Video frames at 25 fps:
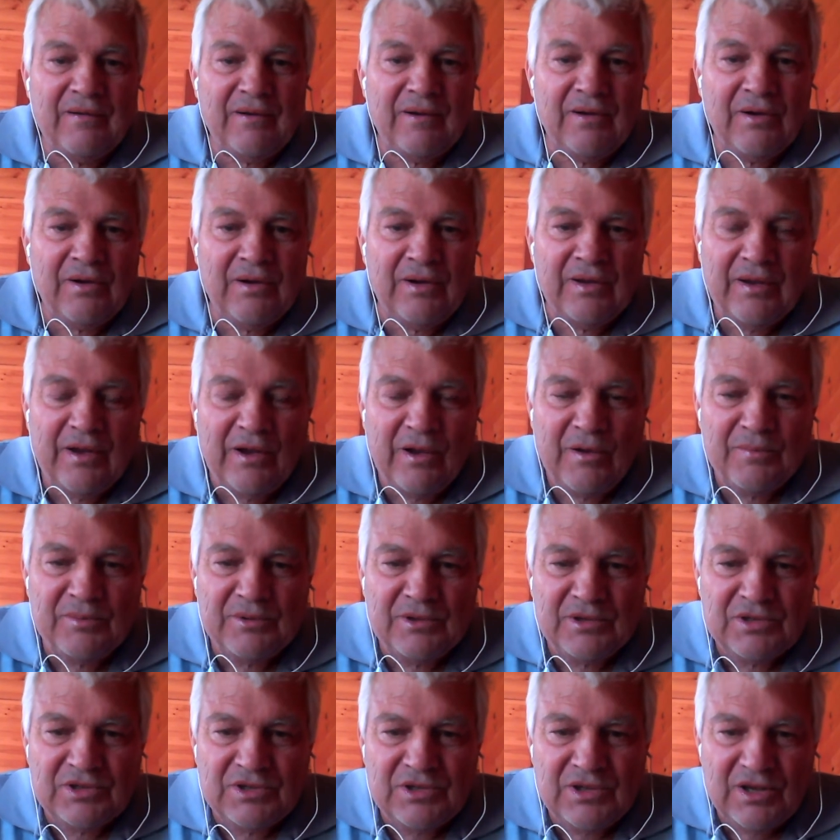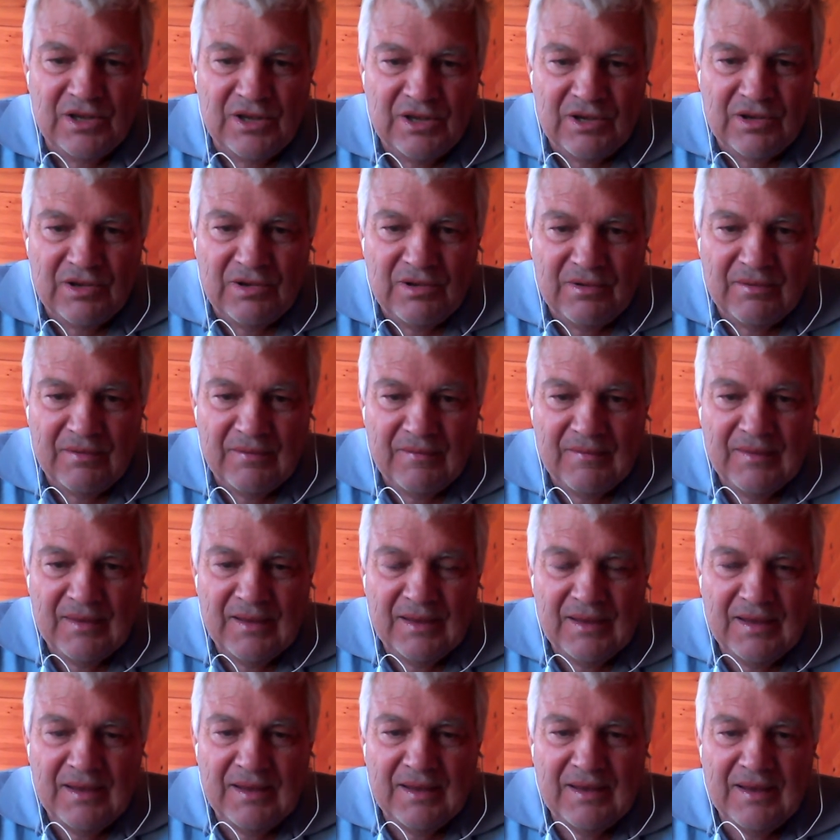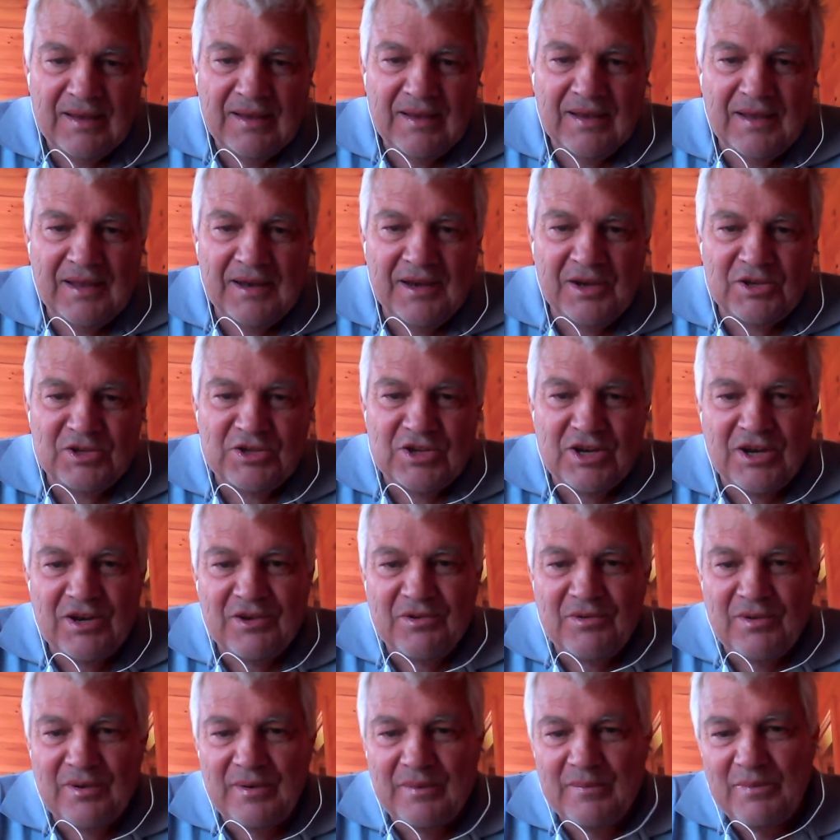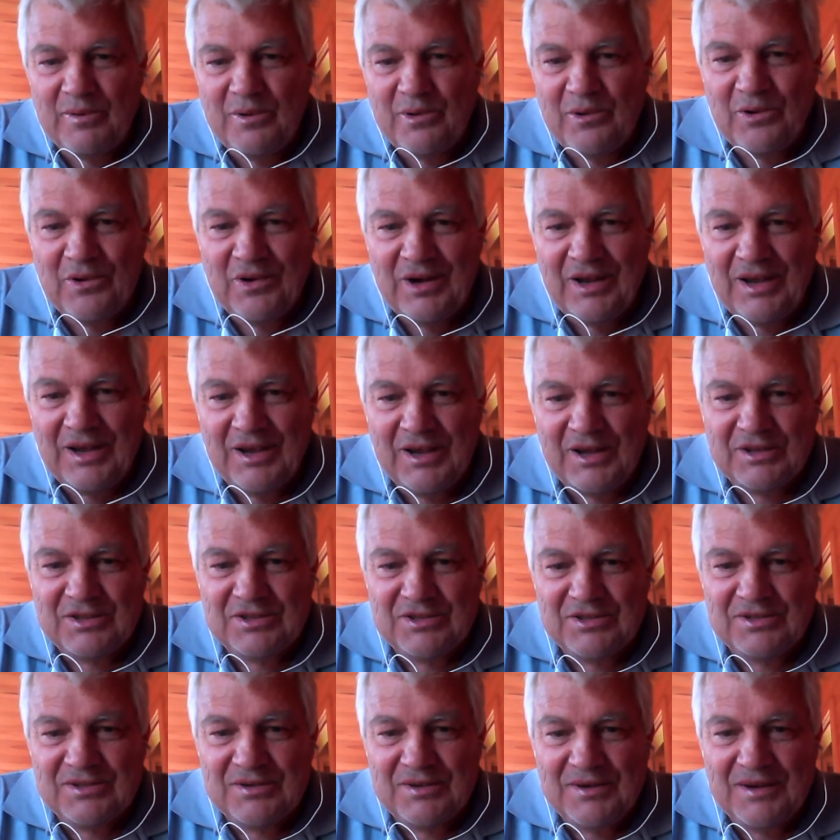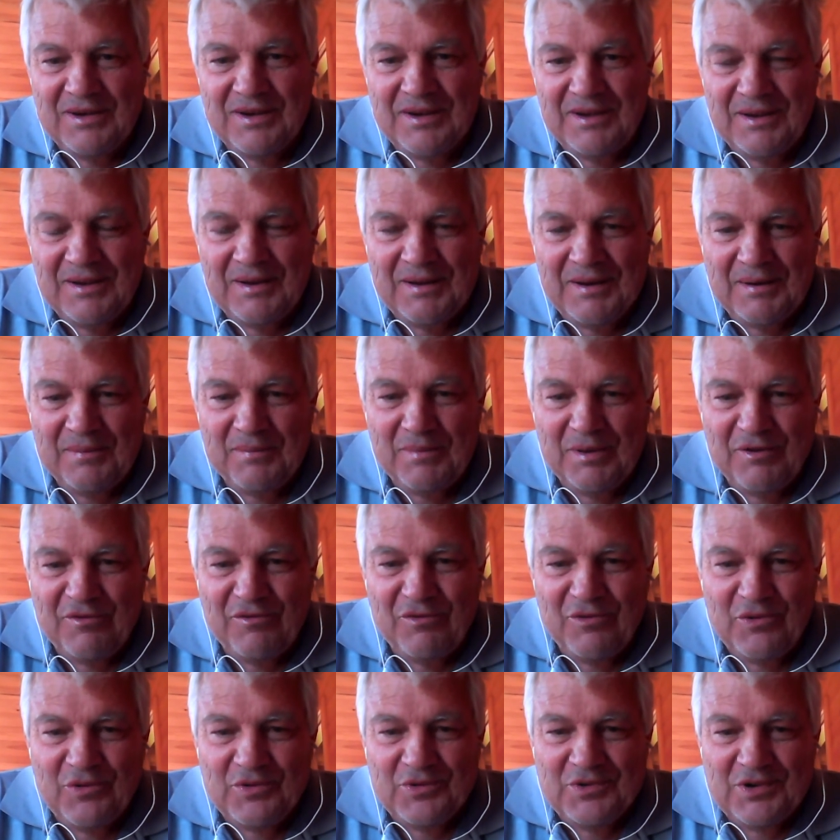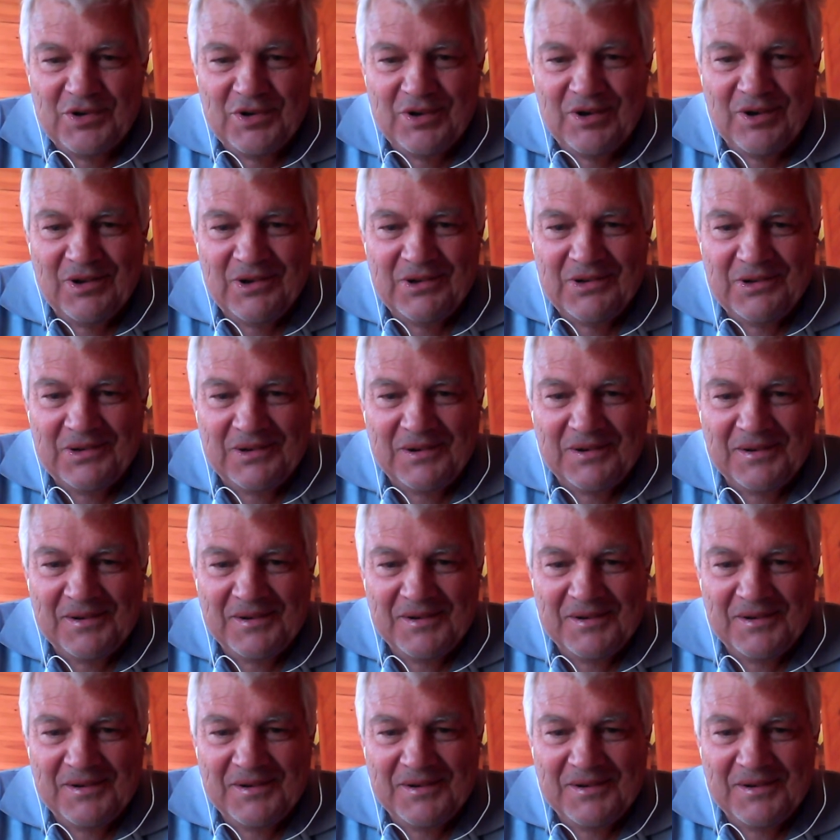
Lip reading: I hope to see you in a genuine broadcast before too long.